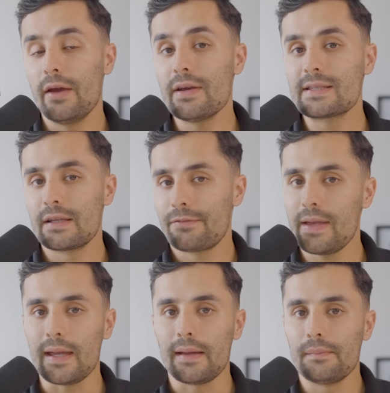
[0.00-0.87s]
here is the
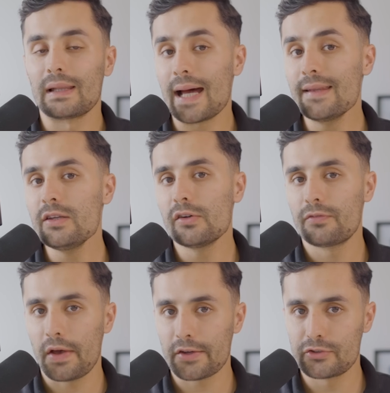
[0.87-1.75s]
thing. For landing your
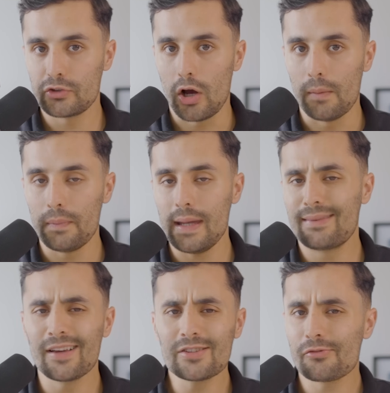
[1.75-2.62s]
first job,
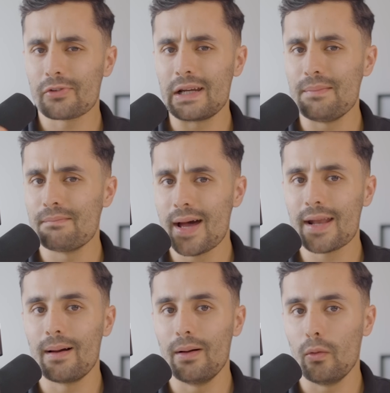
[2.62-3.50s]
it doesn't really
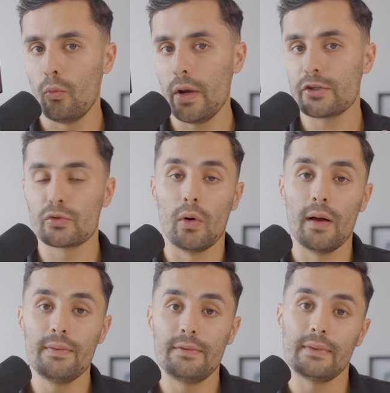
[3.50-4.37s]
matter which
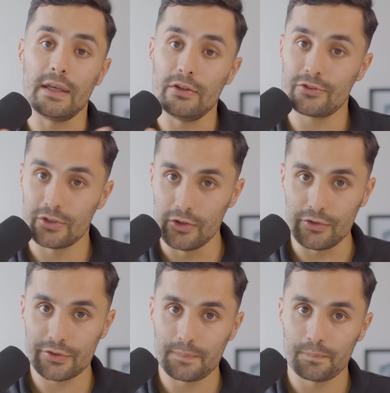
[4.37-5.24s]
one that you
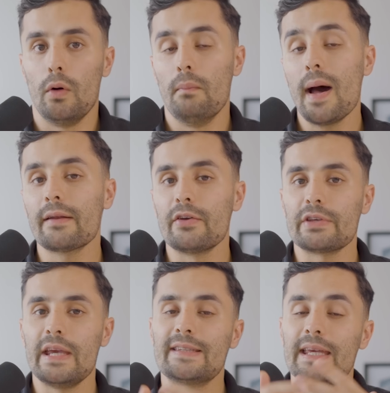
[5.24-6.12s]
choose. What
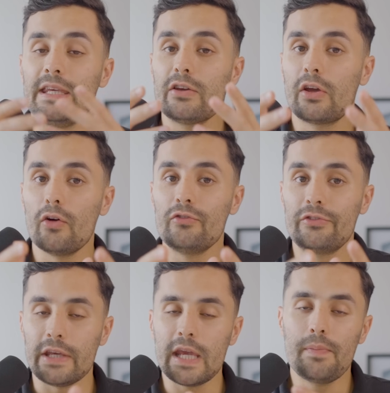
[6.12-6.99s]
matters is that you go
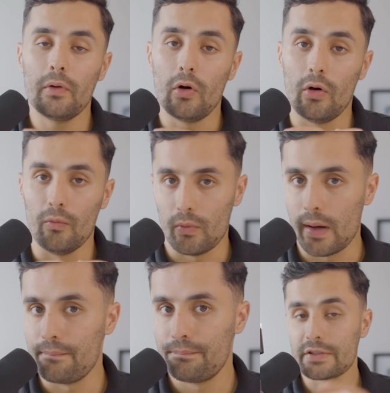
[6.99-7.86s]
deep on
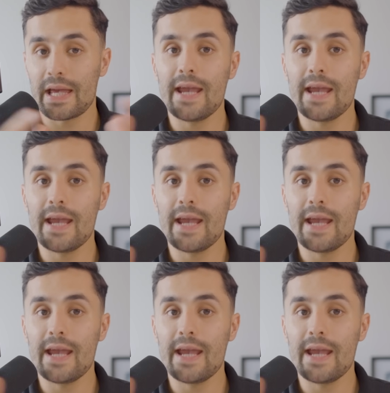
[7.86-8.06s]
one, because